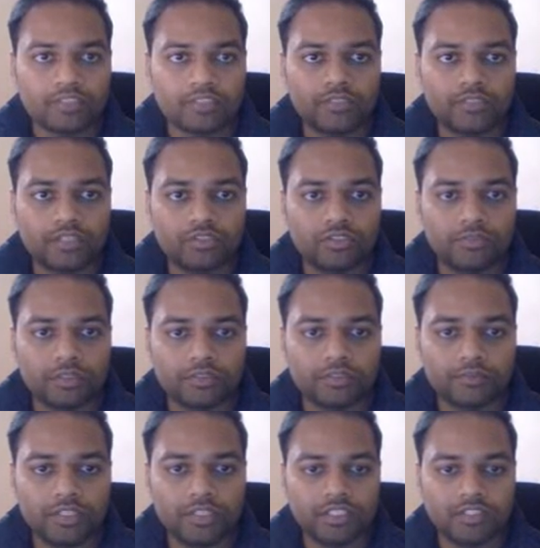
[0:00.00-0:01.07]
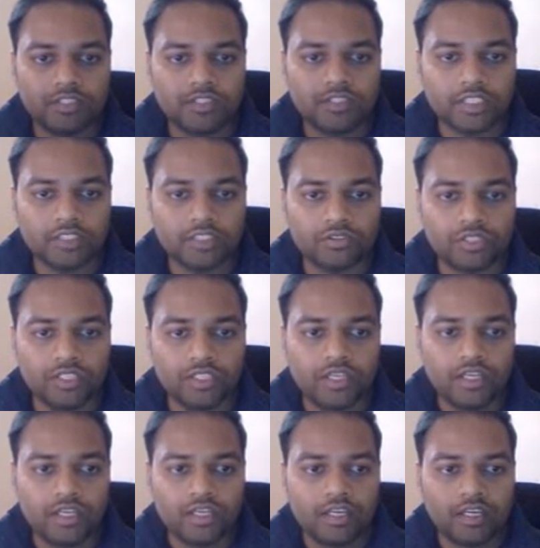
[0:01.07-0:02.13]
if I go to my website, inside theory
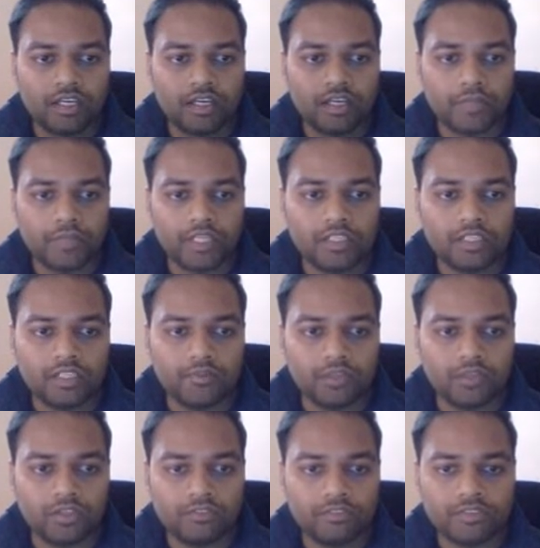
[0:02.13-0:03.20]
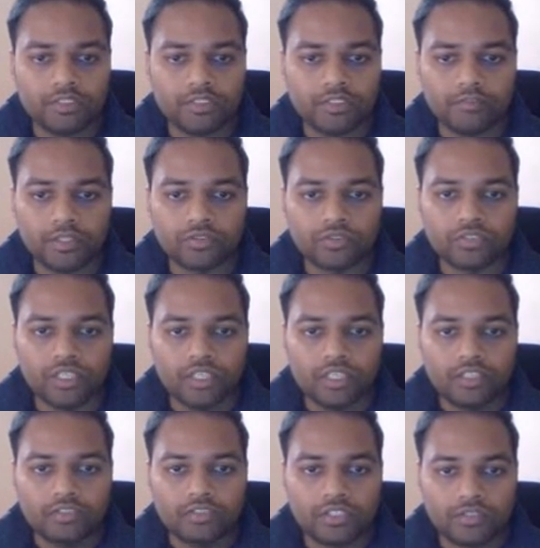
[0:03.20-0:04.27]
I have made couple of sub menus.
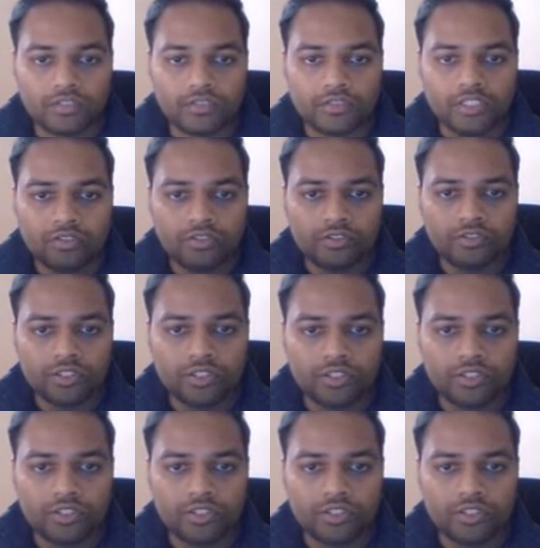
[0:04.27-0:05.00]
So in the video tutorial,